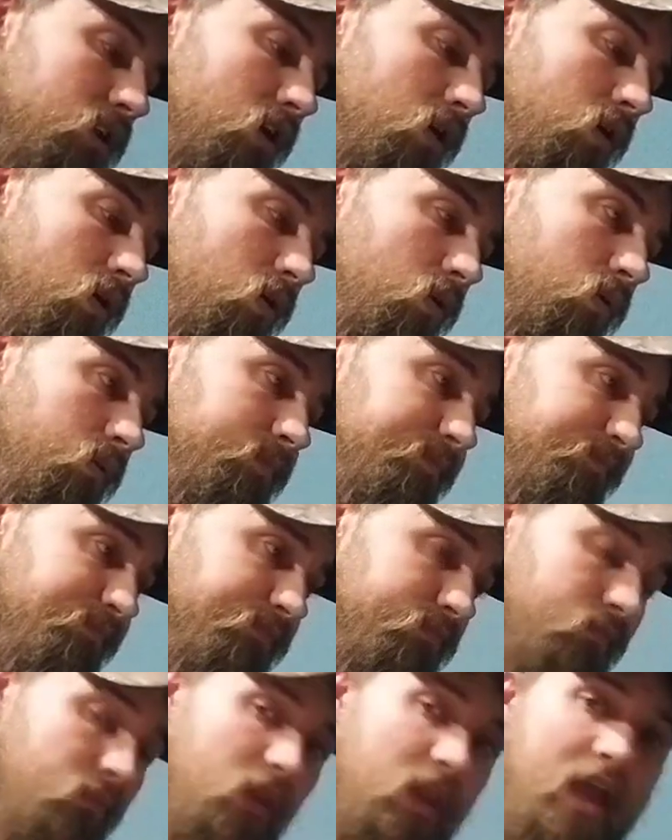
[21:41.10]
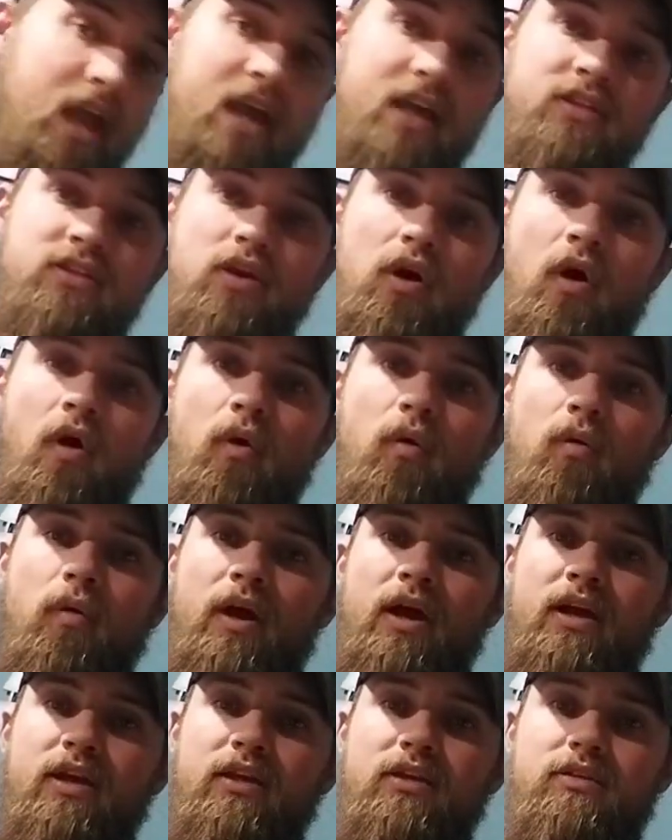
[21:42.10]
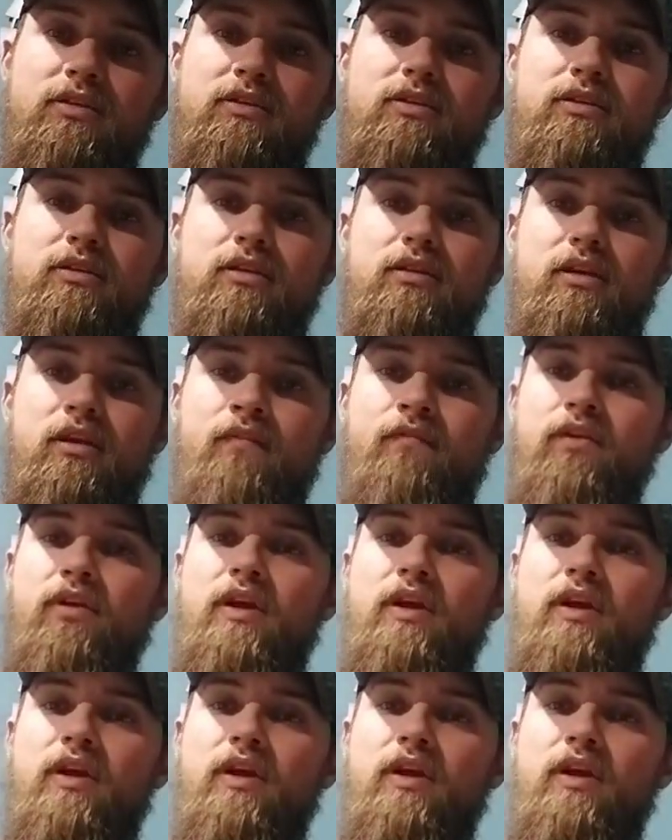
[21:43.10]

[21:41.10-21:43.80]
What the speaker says: So as always,